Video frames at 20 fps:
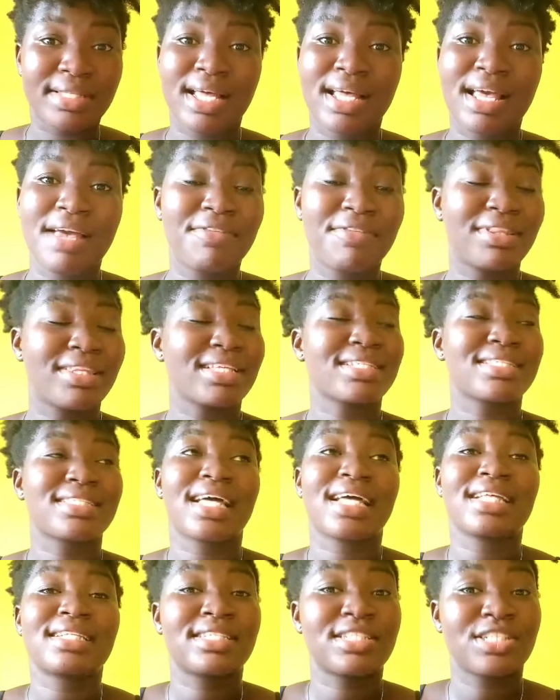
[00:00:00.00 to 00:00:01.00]
everything
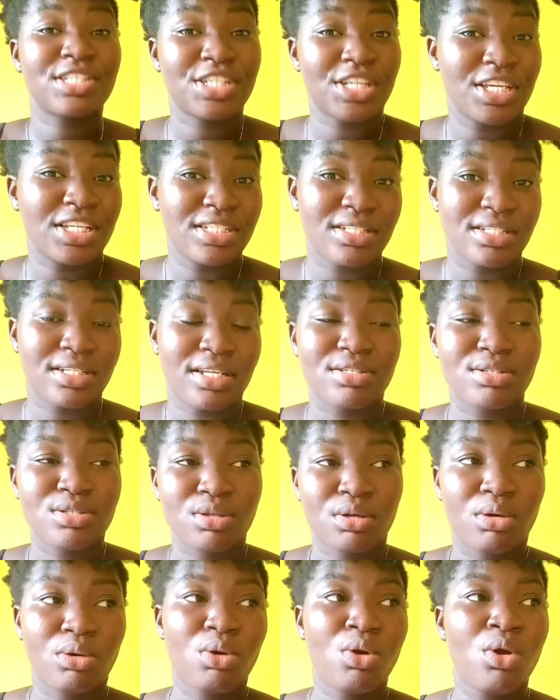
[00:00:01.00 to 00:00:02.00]
starts changing, and
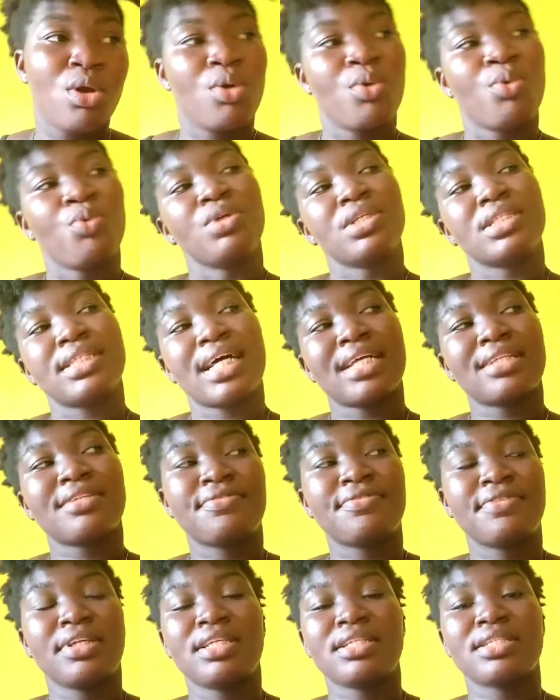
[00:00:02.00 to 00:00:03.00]
so we start
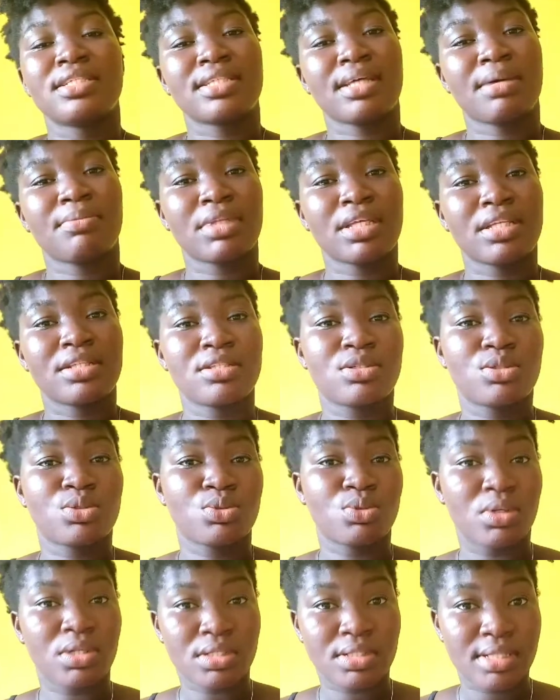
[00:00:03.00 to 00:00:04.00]
feeling something
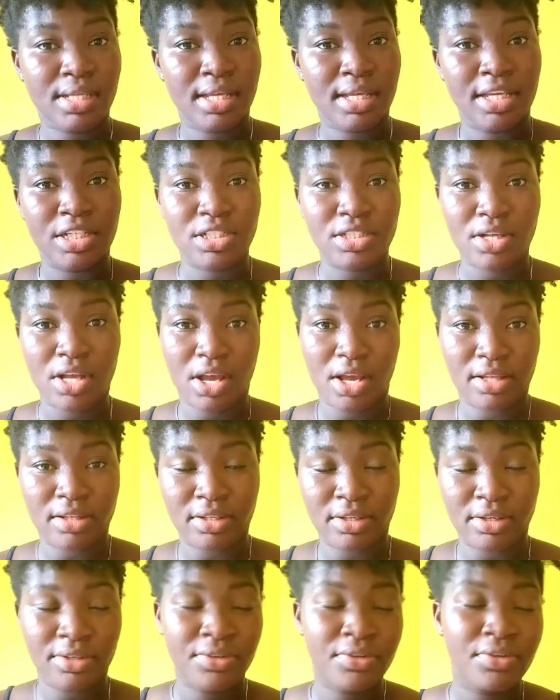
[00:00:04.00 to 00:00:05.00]
towards each
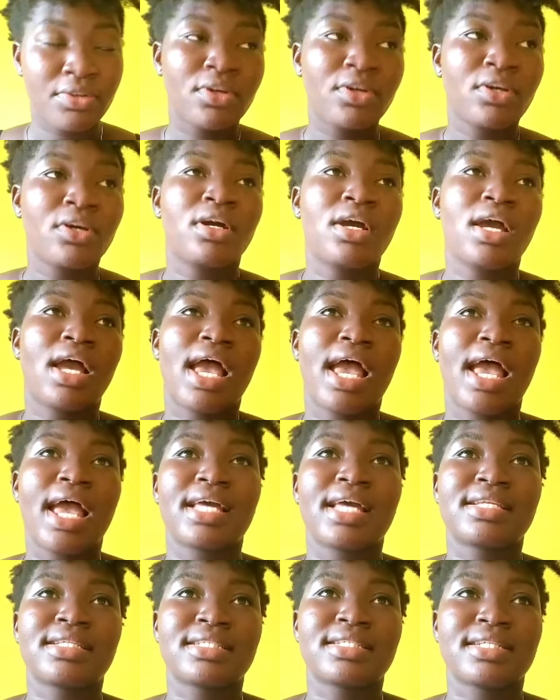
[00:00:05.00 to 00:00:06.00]
other.
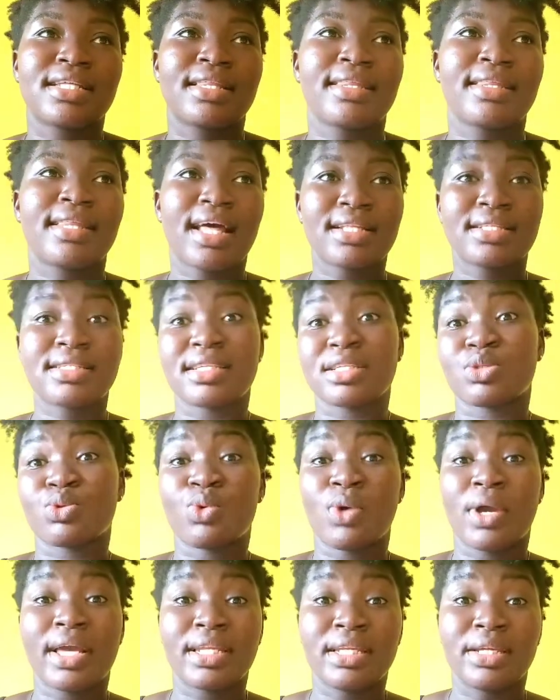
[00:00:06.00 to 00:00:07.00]
And that is
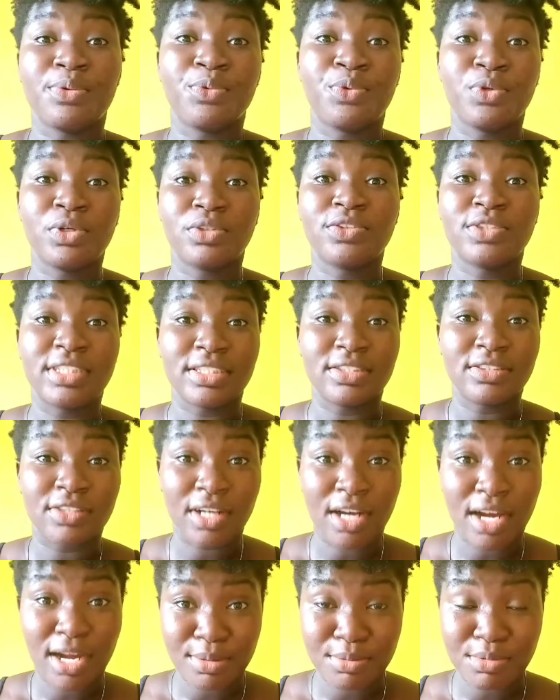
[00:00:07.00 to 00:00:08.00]
where the real deal
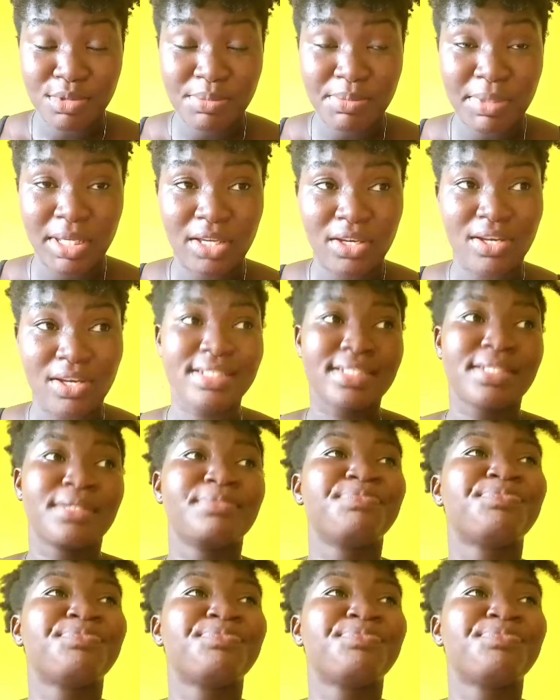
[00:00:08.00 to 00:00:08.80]
comes, because